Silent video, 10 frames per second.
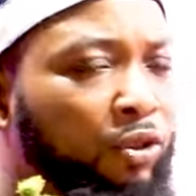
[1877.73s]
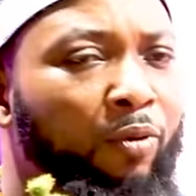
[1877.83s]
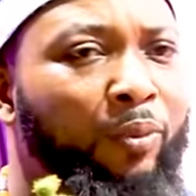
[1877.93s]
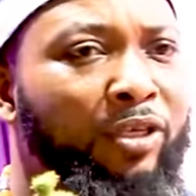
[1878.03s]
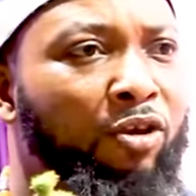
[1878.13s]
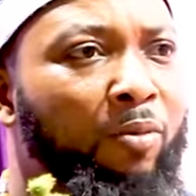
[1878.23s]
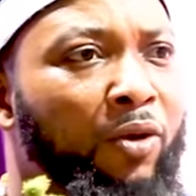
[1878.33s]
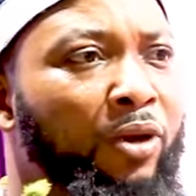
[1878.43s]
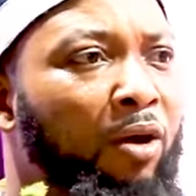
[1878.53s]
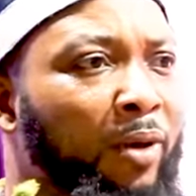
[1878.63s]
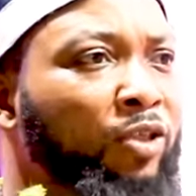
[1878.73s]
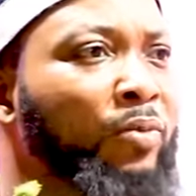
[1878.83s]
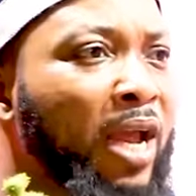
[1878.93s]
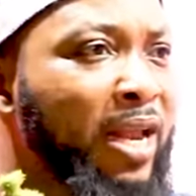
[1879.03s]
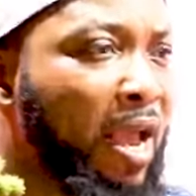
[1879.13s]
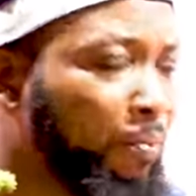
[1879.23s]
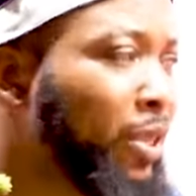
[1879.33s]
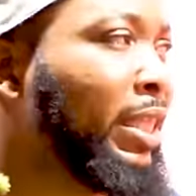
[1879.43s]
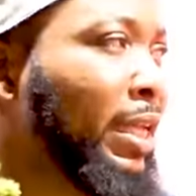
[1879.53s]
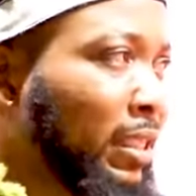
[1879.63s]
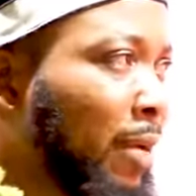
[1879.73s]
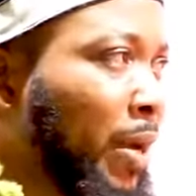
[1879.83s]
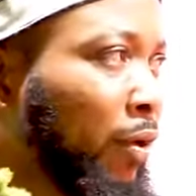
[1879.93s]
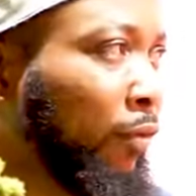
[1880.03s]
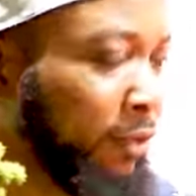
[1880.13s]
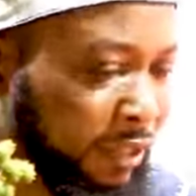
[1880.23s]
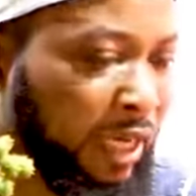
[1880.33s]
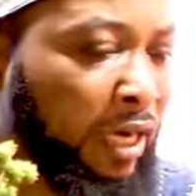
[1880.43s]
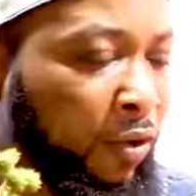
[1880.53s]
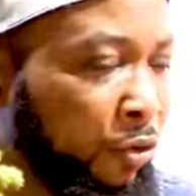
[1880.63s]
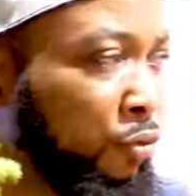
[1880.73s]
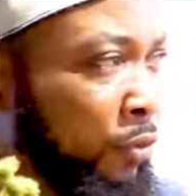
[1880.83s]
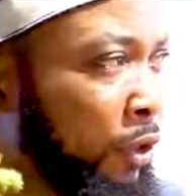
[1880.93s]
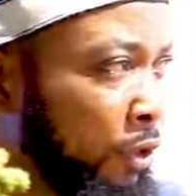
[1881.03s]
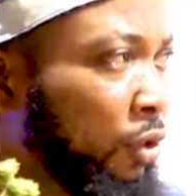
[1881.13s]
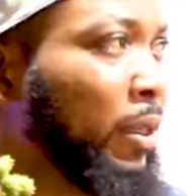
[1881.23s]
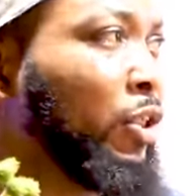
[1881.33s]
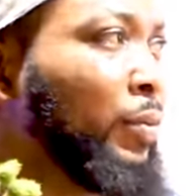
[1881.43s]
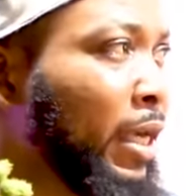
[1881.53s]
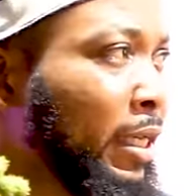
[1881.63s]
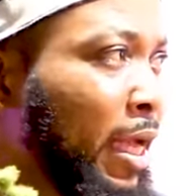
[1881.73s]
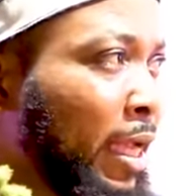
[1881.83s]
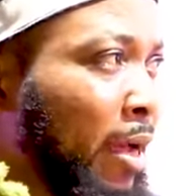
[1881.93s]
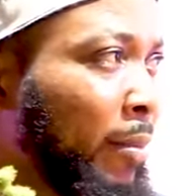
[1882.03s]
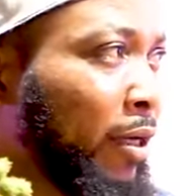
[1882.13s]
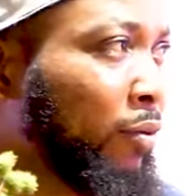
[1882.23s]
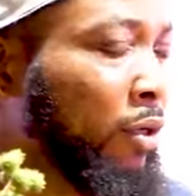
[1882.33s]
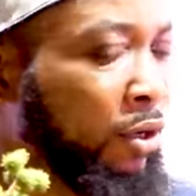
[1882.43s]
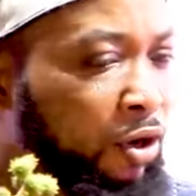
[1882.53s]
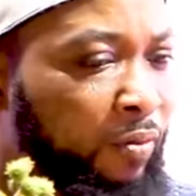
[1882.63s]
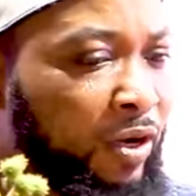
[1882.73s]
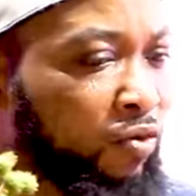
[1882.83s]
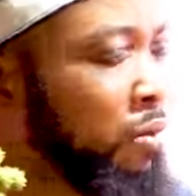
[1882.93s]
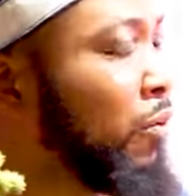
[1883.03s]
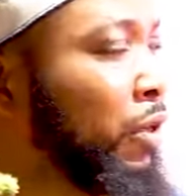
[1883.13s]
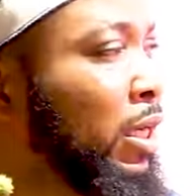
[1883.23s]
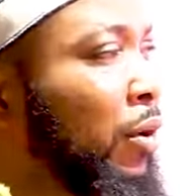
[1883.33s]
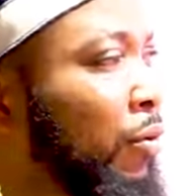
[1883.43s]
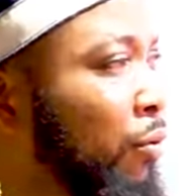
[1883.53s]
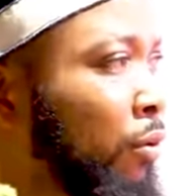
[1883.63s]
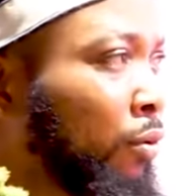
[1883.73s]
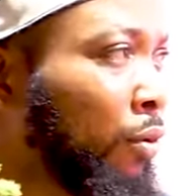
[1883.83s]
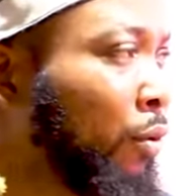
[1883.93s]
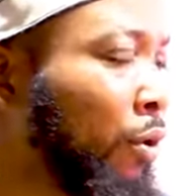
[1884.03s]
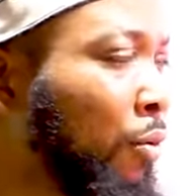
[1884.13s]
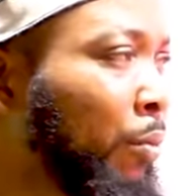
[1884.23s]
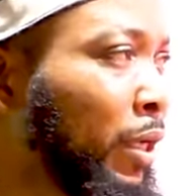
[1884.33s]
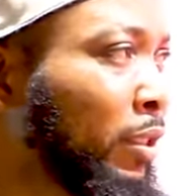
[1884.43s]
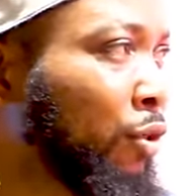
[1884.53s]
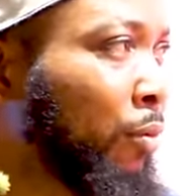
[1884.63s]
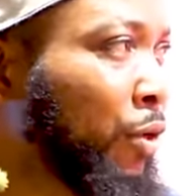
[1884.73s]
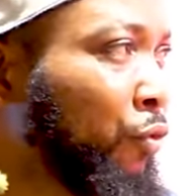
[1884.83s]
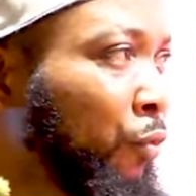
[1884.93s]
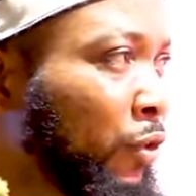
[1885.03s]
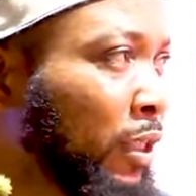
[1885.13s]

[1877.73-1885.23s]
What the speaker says: Some person be we are about to me at the Peter Samano. Insana onu. Over to me at the Aya man. Over no marry now on pens over no